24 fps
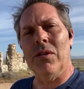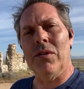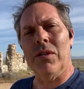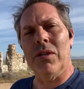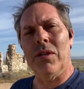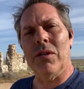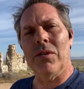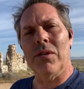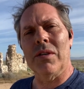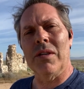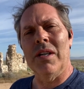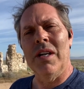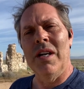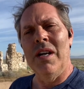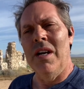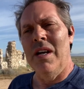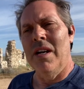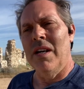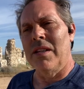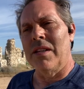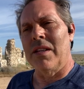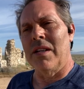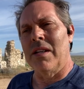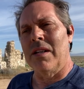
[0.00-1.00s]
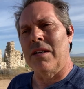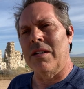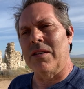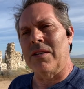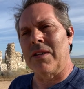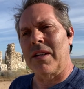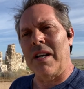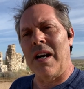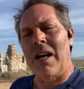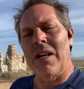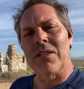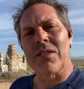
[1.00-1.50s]
You know,
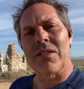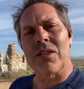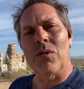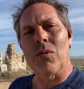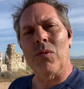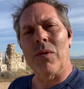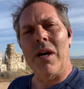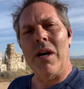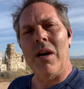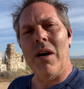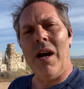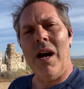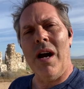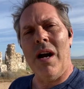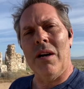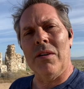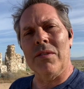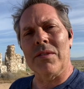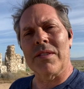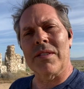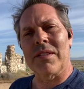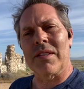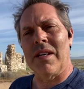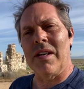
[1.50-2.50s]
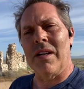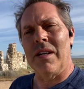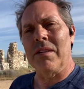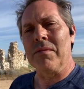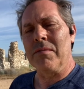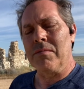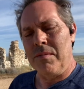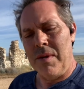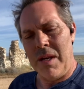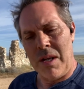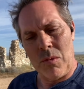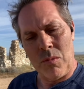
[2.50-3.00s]
the guys in the warehouse,
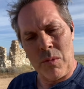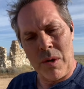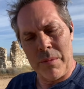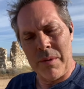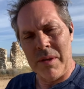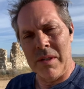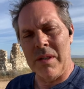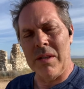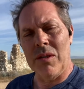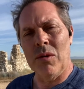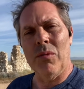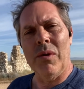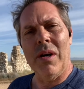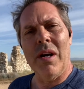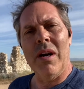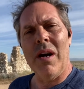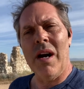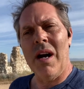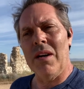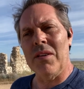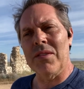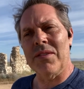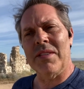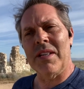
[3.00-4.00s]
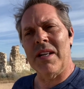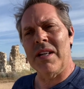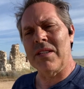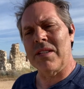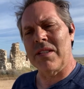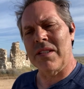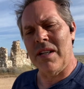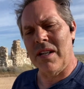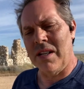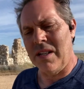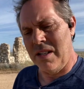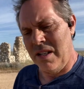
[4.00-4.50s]
men and women in the warehouse that